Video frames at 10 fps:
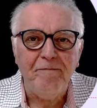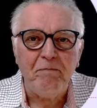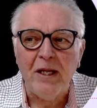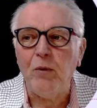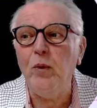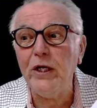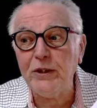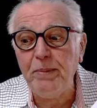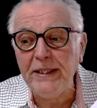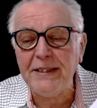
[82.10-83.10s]
It works
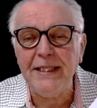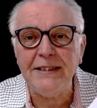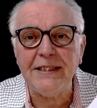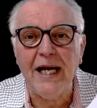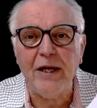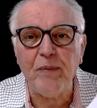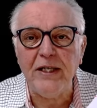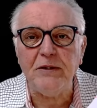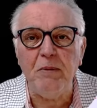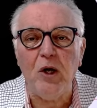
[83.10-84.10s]
better in
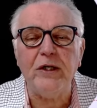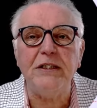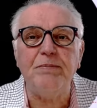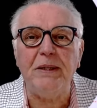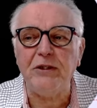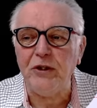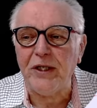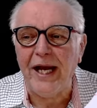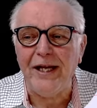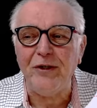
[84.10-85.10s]
sideways markets, but you
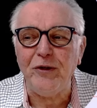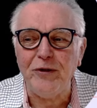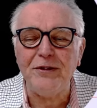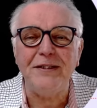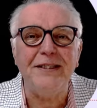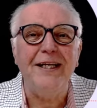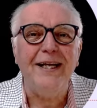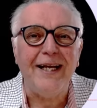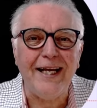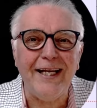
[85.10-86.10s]
can use it
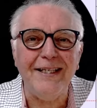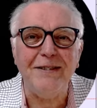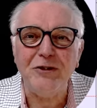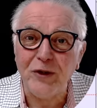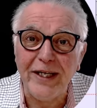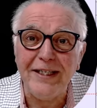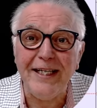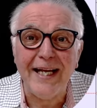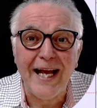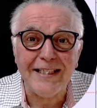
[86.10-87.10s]
in
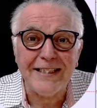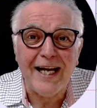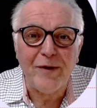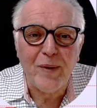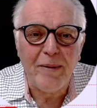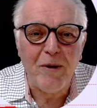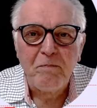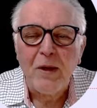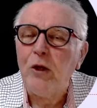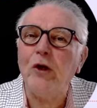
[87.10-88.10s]
trending and sideways
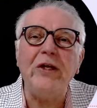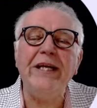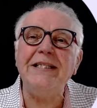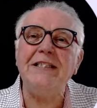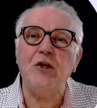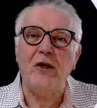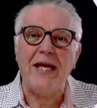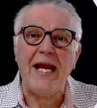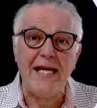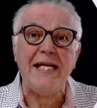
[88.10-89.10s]
markets. You can use it on
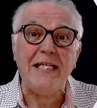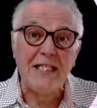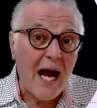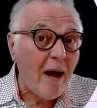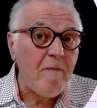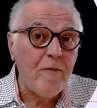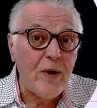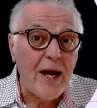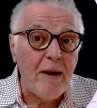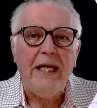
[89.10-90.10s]
any time
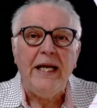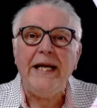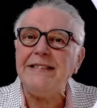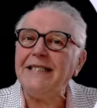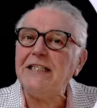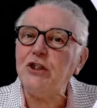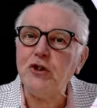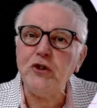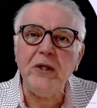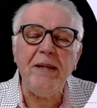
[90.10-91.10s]
frame. It is
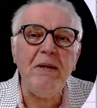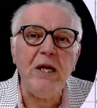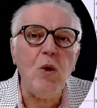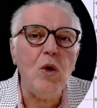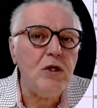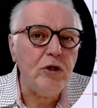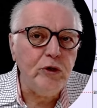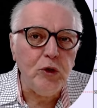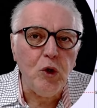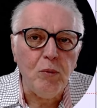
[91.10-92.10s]
extremely
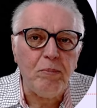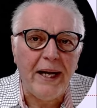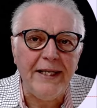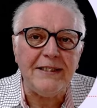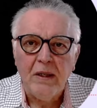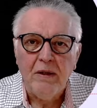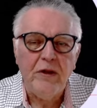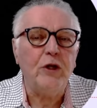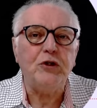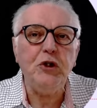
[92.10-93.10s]
rule based.
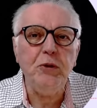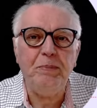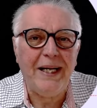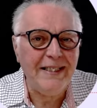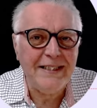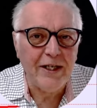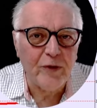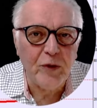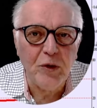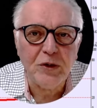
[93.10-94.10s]
There are two basic
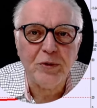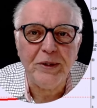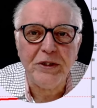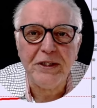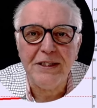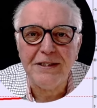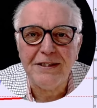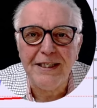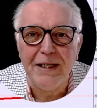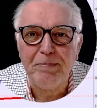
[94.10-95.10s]
rules, which is
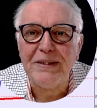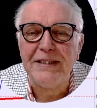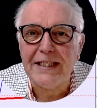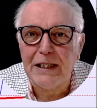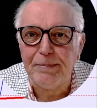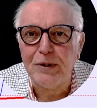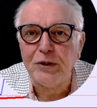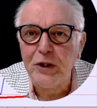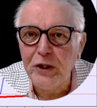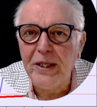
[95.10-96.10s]
the predictable
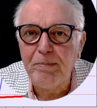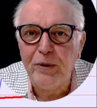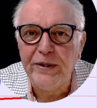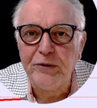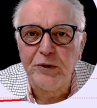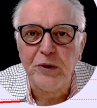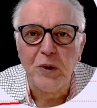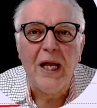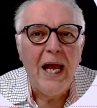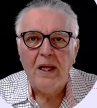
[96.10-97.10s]
turning point
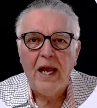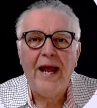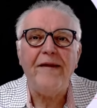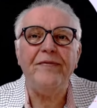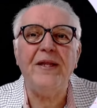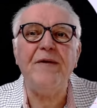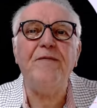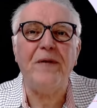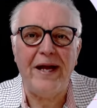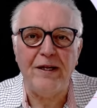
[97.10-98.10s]
rule and the
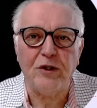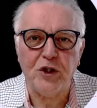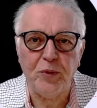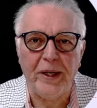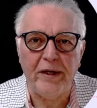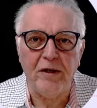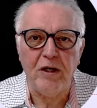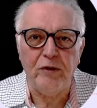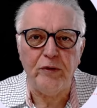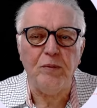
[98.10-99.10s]
failed swing
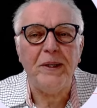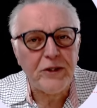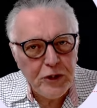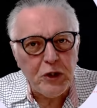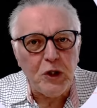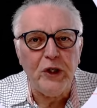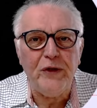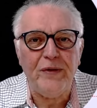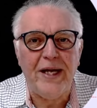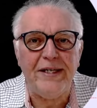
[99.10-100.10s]
rule, but you'll
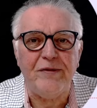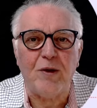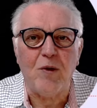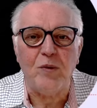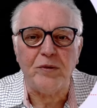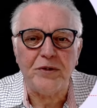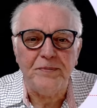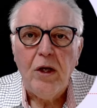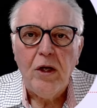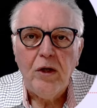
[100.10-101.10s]
learn that in the course.
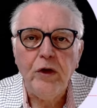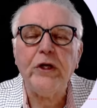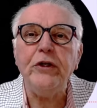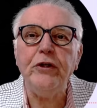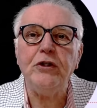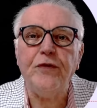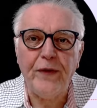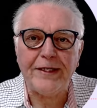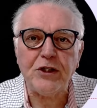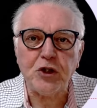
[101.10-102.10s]
You can use
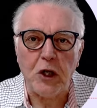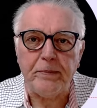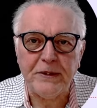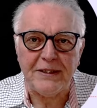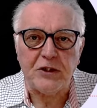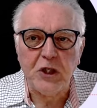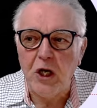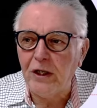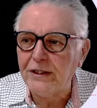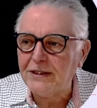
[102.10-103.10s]
fixed stops and
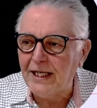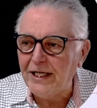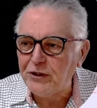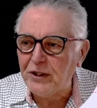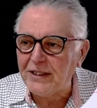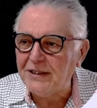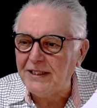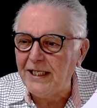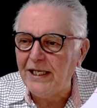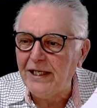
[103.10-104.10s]
targets. As you can
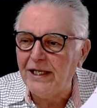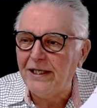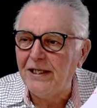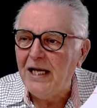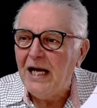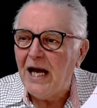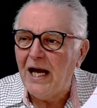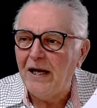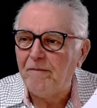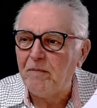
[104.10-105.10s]
see here,
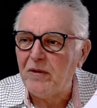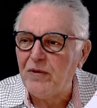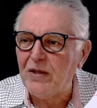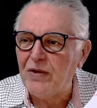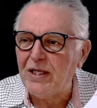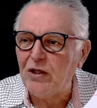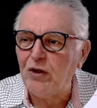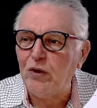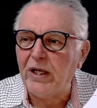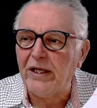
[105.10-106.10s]
uh,
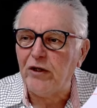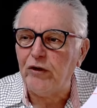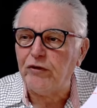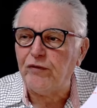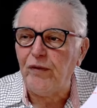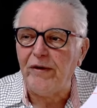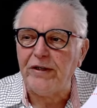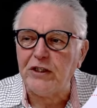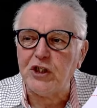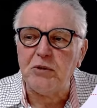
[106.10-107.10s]
you can use
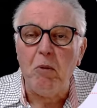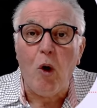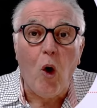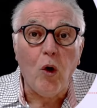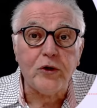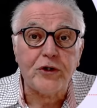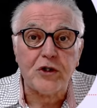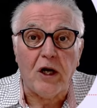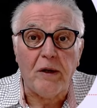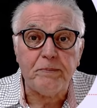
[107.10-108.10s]
very small
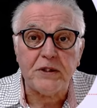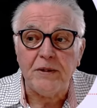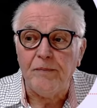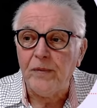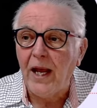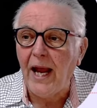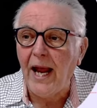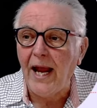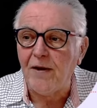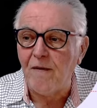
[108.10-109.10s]
stops
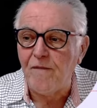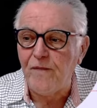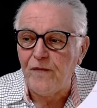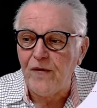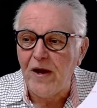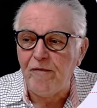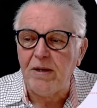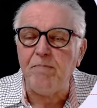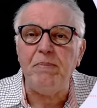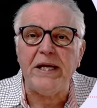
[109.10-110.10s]
and
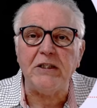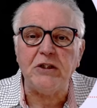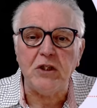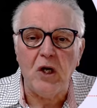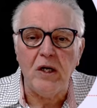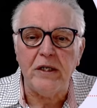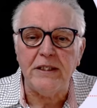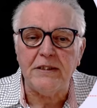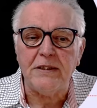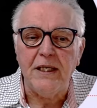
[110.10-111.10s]
very big
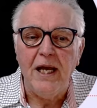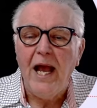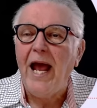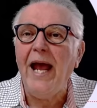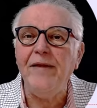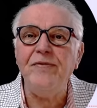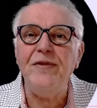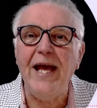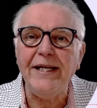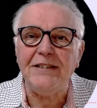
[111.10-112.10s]
targets. And
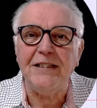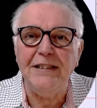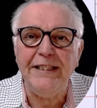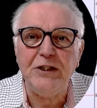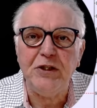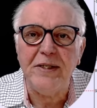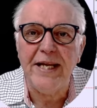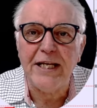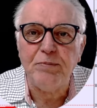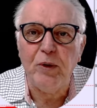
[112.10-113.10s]
that leads to the
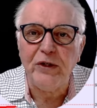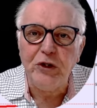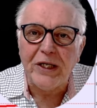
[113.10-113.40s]
next point.